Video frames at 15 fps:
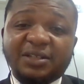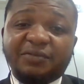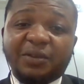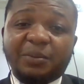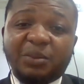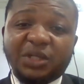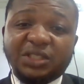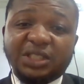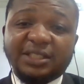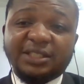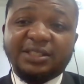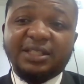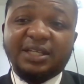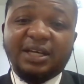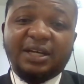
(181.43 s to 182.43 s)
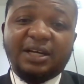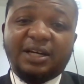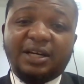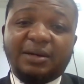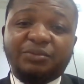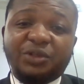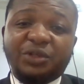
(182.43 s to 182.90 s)
the budget,
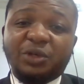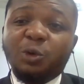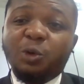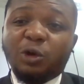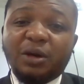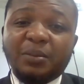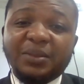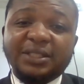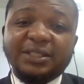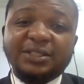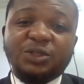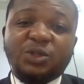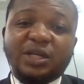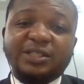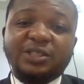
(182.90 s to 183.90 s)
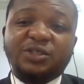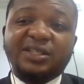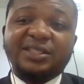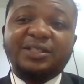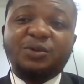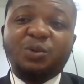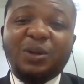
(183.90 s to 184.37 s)
um, you know, coming into twenty
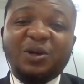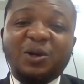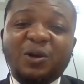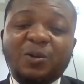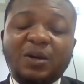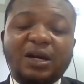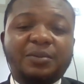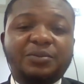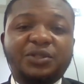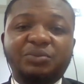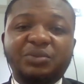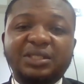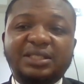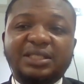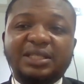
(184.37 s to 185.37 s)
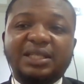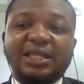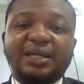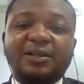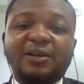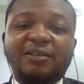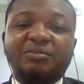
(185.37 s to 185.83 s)
twenty, we're not quite optimistic that the
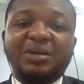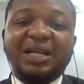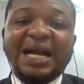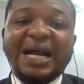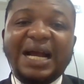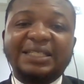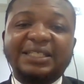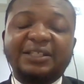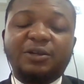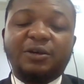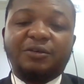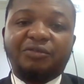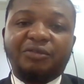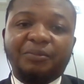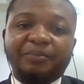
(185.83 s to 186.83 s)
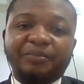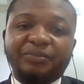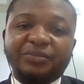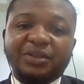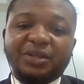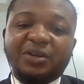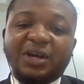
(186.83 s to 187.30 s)
government had enough,
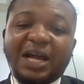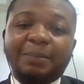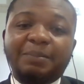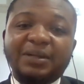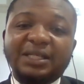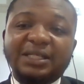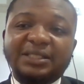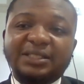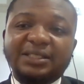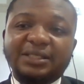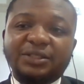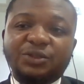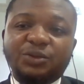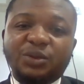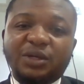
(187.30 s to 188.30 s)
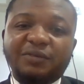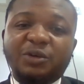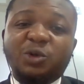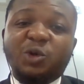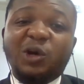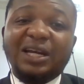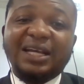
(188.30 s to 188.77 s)
you know, ability to even
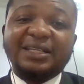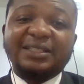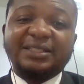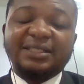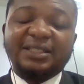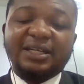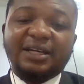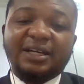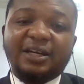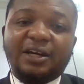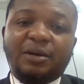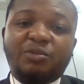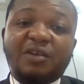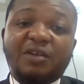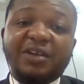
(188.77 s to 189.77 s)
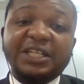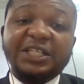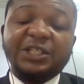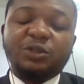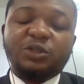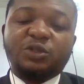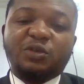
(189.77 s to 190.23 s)
collect um,
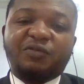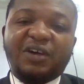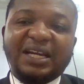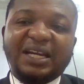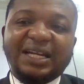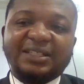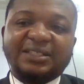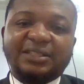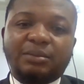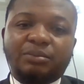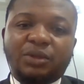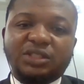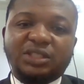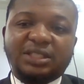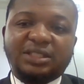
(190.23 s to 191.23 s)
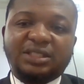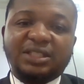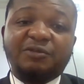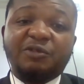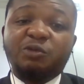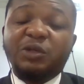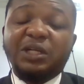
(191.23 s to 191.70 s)
revenues to finance the budget,
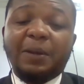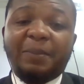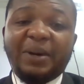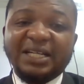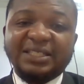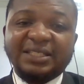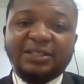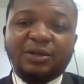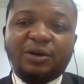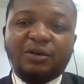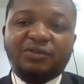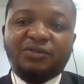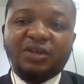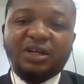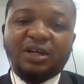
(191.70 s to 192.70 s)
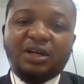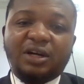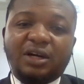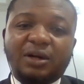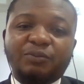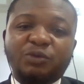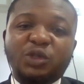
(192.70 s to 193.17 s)
even with the passing of
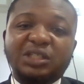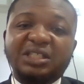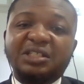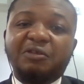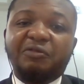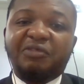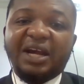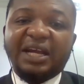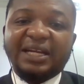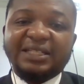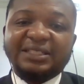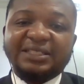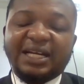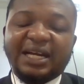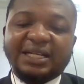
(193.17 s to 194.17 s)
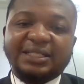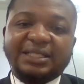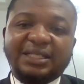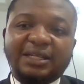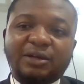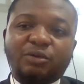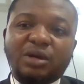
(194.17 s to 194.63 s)
um, you know, the new Finance Act,
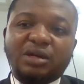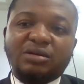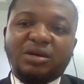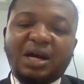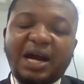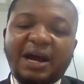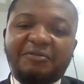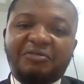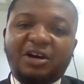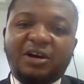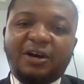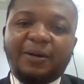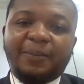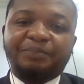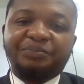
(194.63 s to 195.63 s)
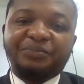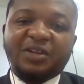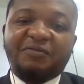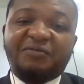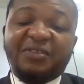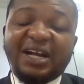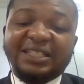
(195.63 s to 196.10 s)
where you have um,
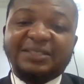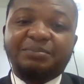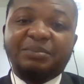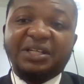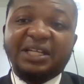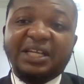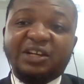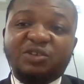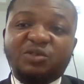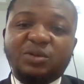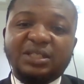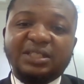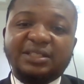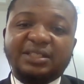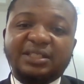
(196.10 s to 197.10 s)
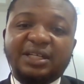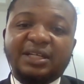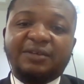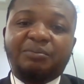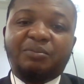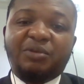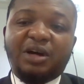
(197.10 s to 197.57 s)
V A T being increased
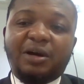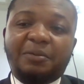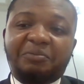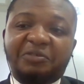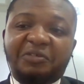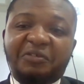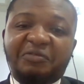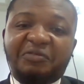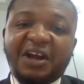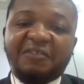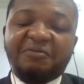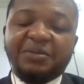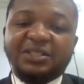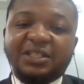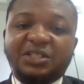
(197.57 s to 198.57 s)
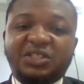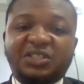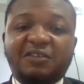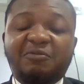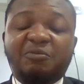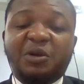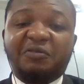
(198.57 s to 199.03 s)
um, from five percent to
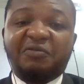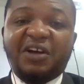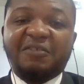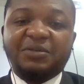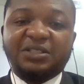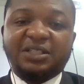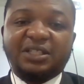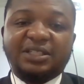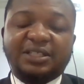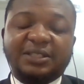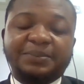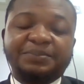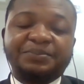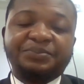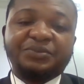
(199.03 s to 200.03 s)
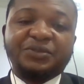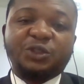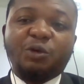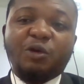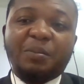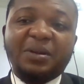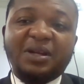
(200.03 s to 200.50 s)
seven point five percent.
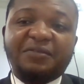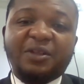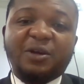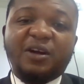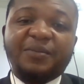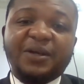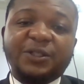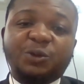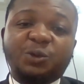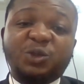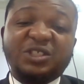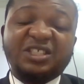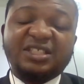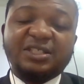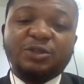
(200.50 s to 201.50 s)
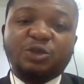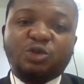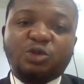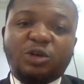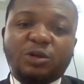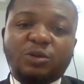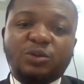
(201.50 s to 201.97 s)
So we believe the government will still
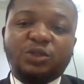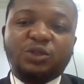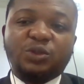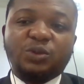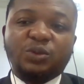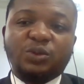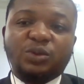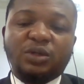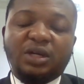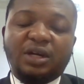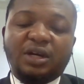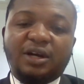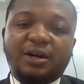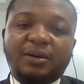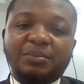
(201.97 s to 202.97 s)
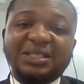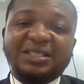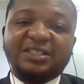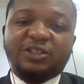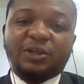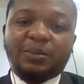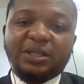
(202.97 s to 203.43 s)
struggle to uh, meet
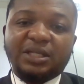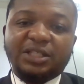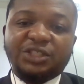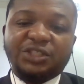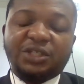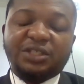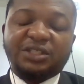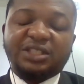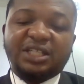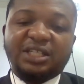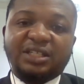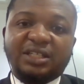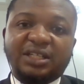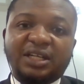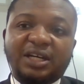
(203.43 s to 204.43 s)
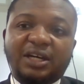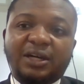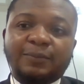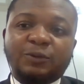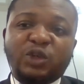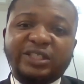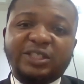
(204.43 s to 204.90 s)
its obligations in um,
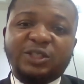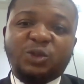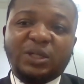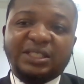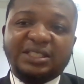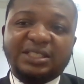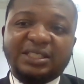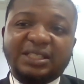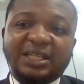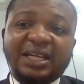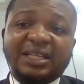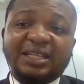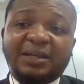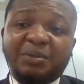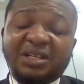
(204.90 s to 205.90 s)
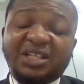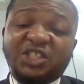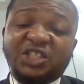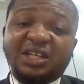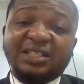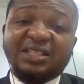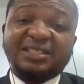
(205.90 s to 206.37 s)
twenty twenty. The
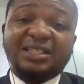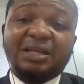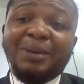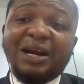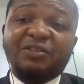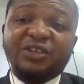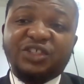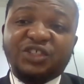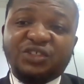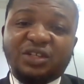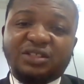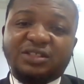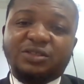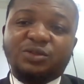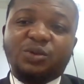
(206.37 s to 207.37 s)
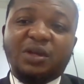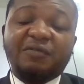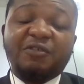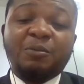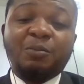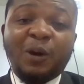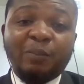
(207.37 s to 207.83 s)
implication is they might resort to
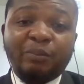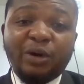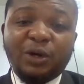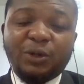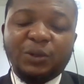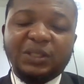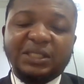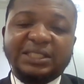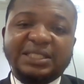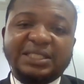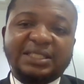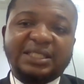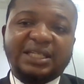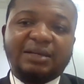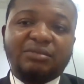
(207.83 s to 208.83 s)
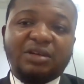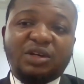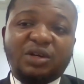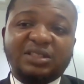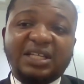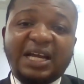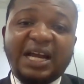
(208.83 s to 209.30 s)
even more borrowing this year
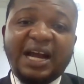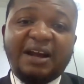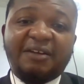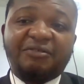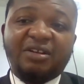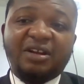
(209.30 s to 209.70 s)
because mm-hmm. they have,